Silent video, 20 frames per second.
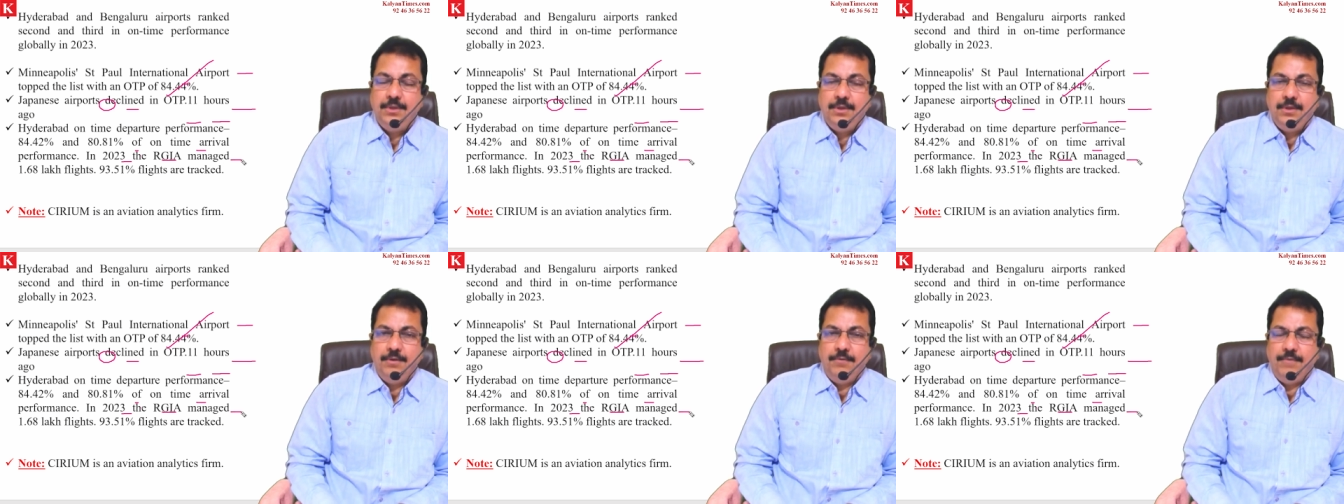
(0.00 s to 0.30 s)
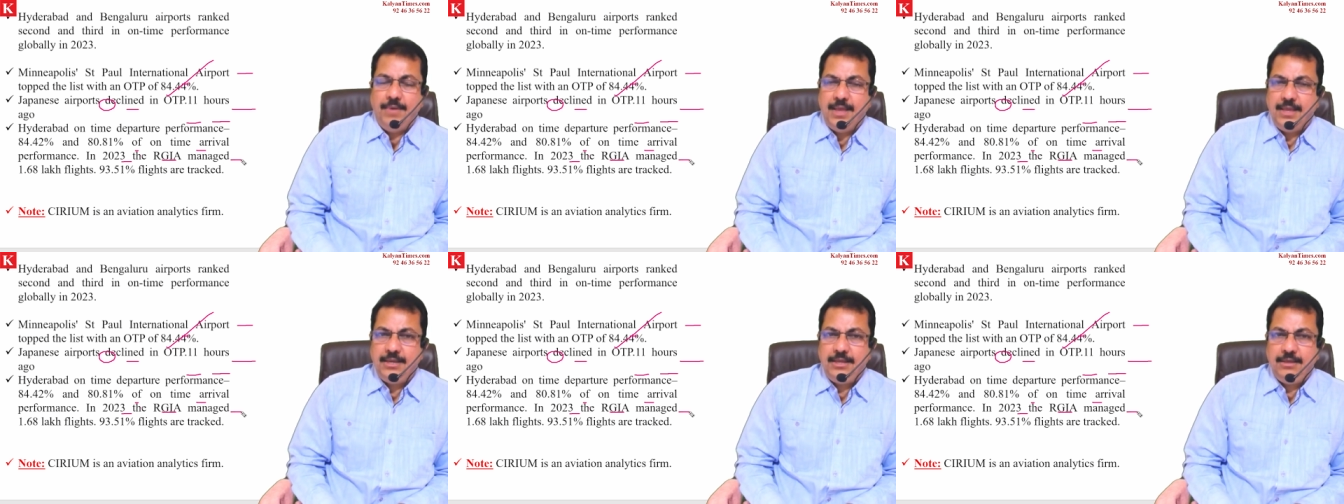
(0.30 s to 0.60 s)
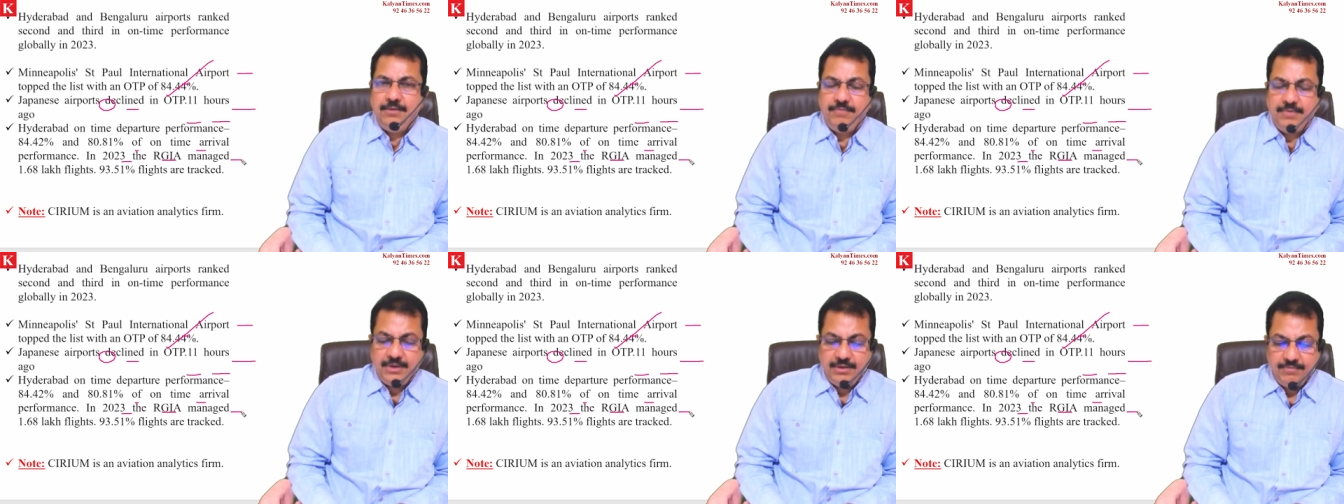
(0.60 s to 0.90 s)
Very,
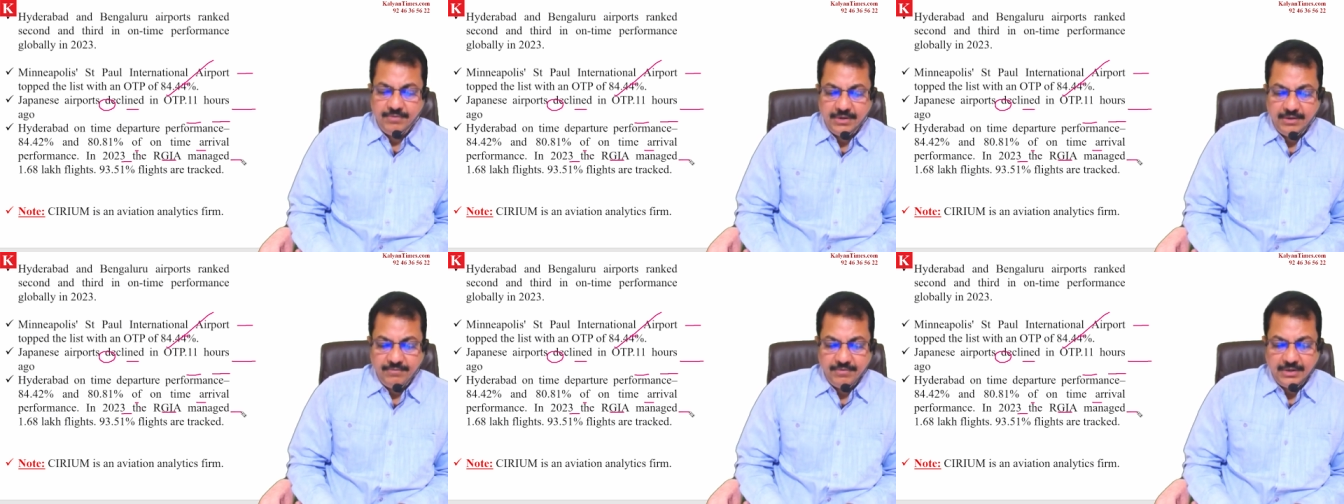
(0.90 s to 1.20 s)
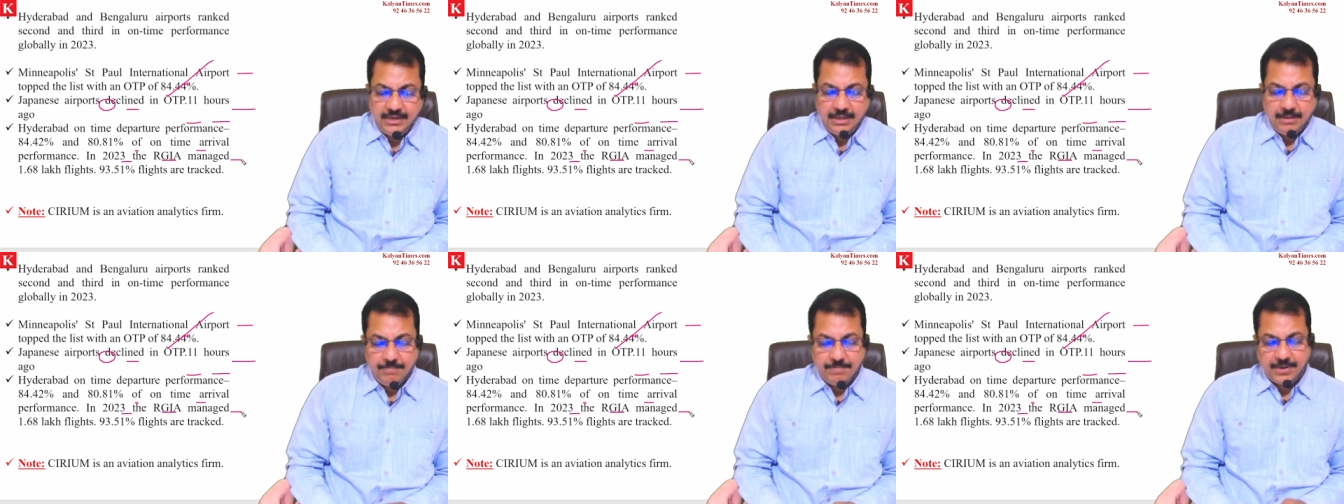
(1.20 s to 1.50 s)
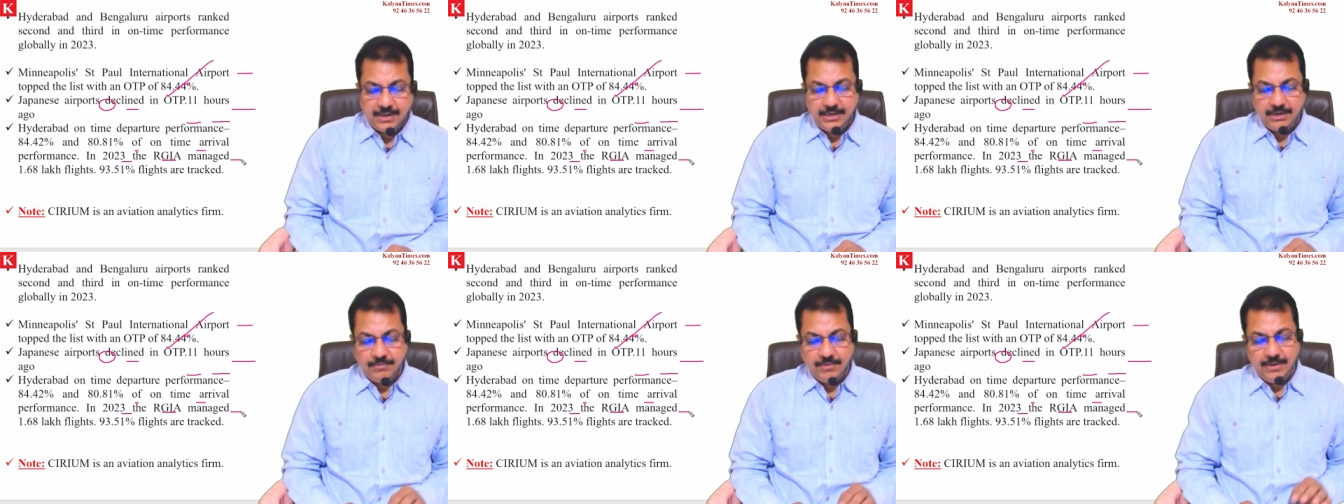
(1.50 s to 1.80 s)
very, very, very
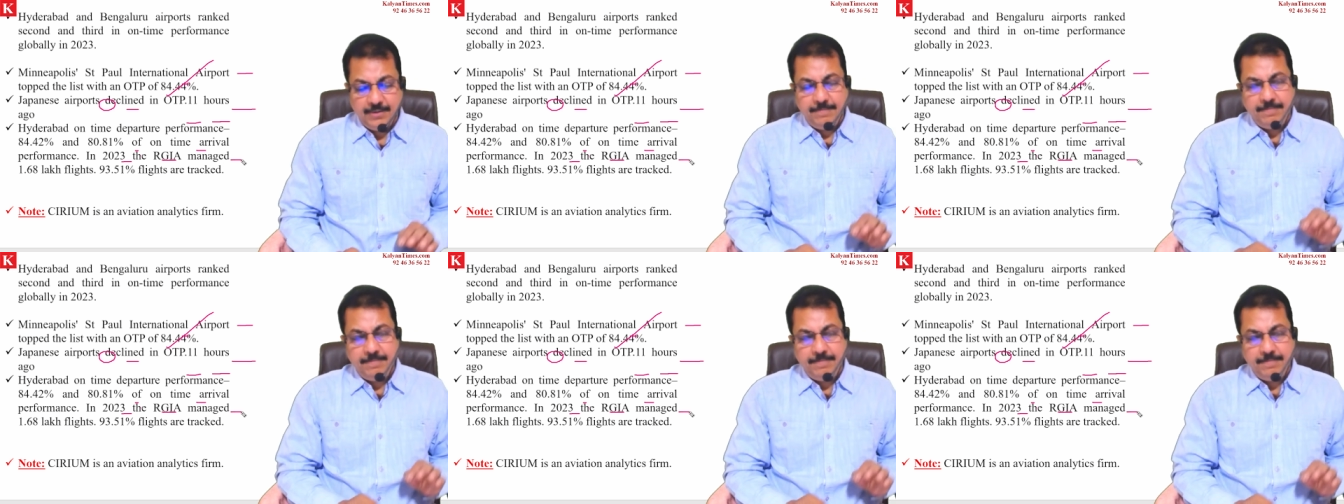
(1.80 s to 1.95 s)
important one.